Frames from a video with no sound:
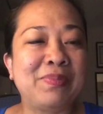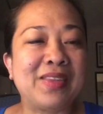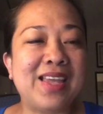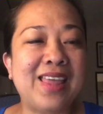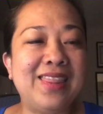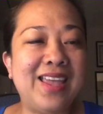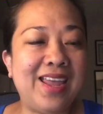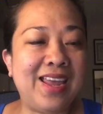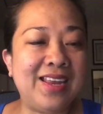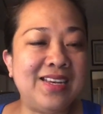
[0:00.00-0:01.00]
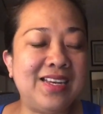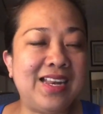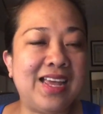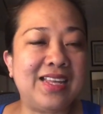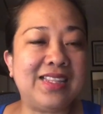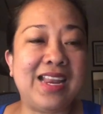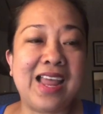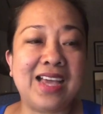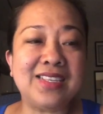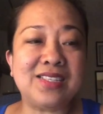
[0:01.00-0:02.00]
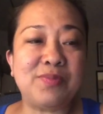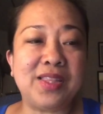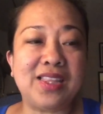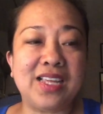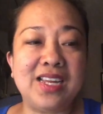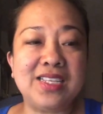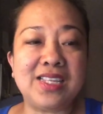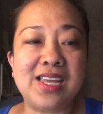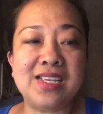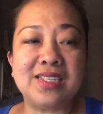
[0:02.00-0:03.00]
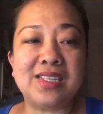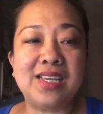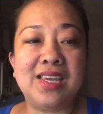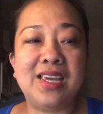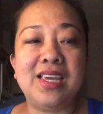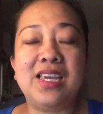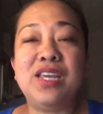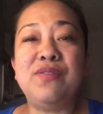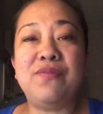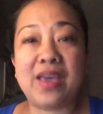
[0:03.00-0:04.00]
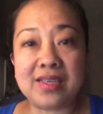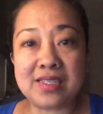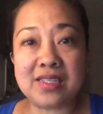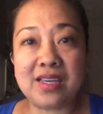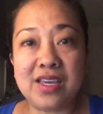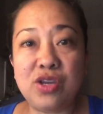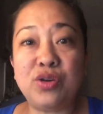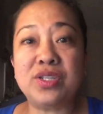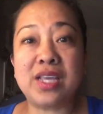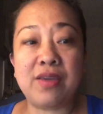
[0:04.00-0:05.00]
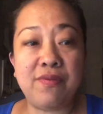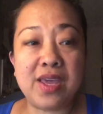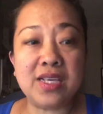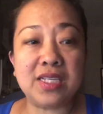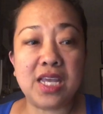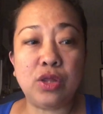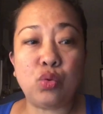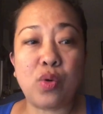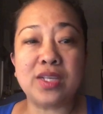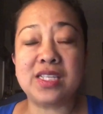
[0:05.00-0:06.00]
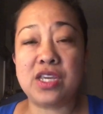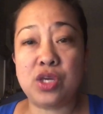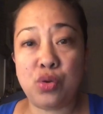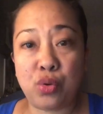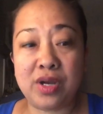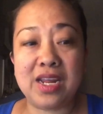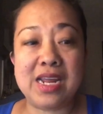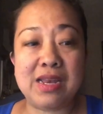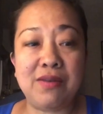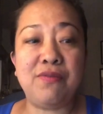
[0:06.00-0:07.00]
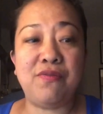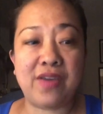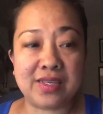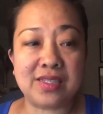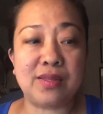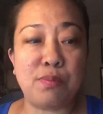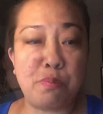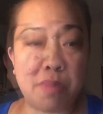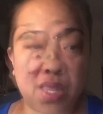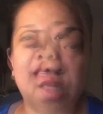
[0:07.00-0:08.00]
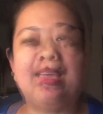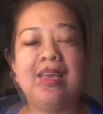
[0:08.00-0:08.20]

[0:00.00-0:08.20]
And then, the last but not the least is invest your savings into a secured investment.